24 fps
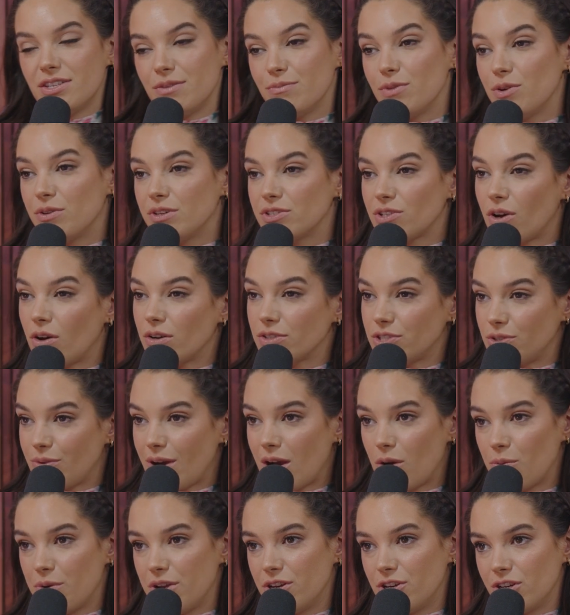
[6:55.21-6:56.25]
moon is also
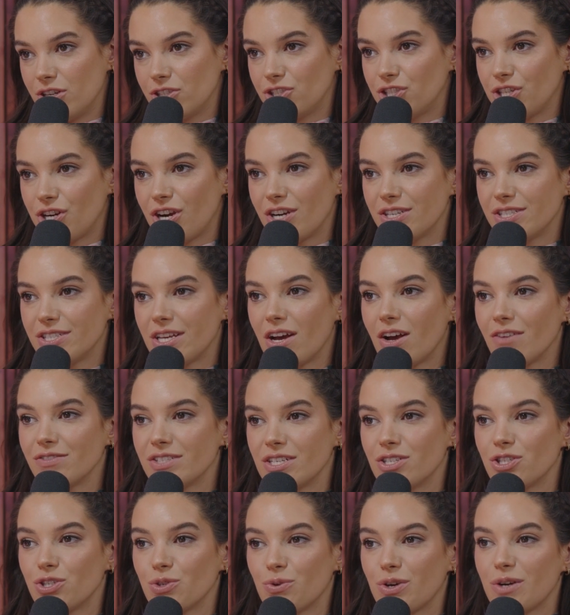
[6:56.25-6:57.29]
how we nurture ourselves,
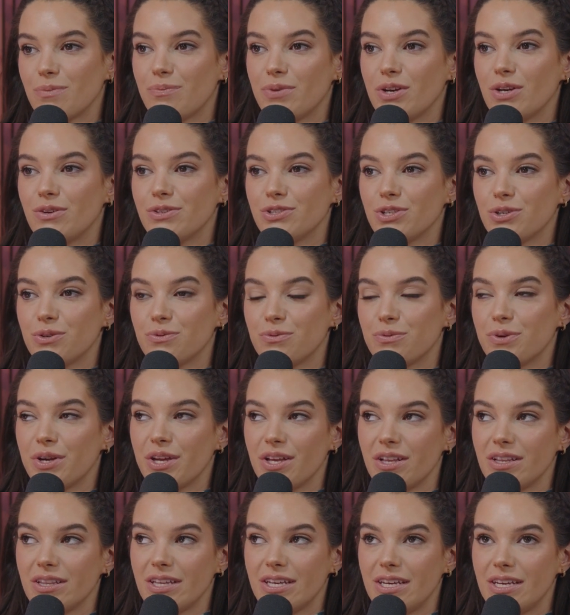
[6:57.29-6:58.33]
and Scorpios are
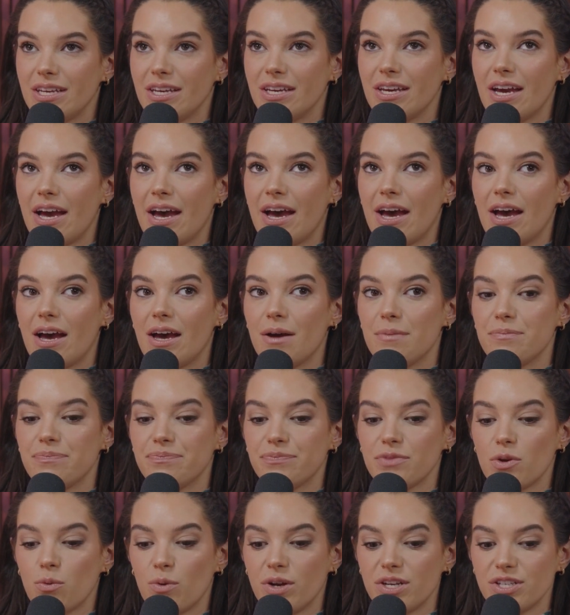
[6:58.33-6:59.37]
really,
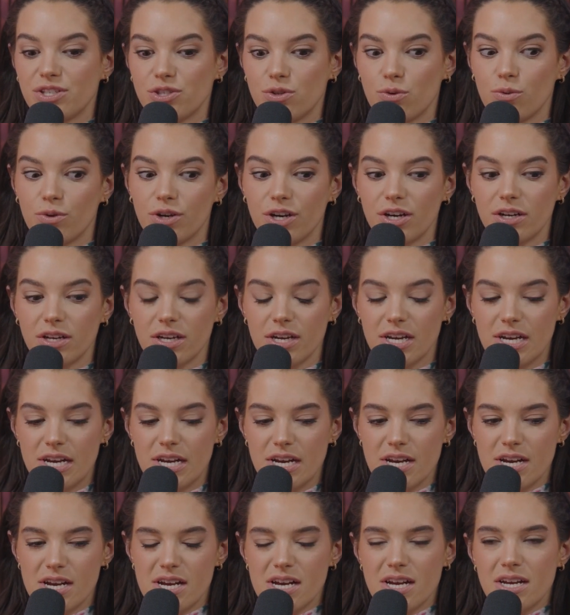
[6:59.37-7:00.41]
what is the word?
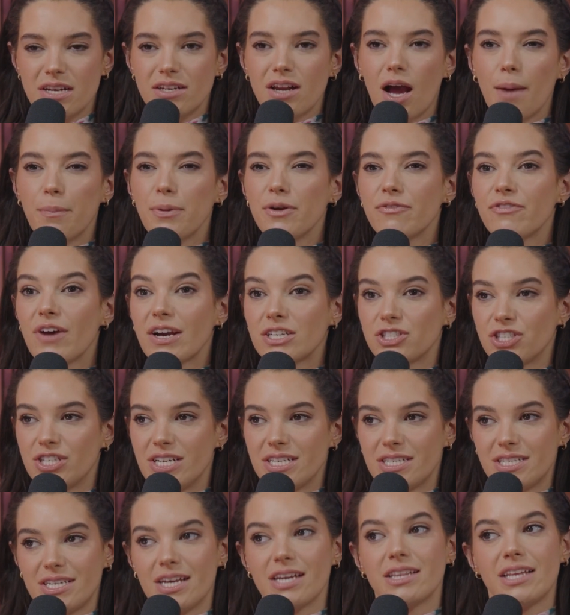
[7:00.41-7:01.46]
Not
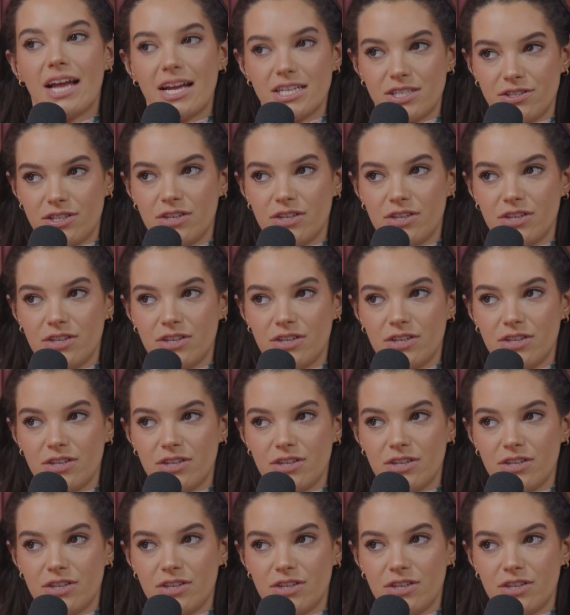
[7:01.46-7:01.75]
perfectionistic, that's the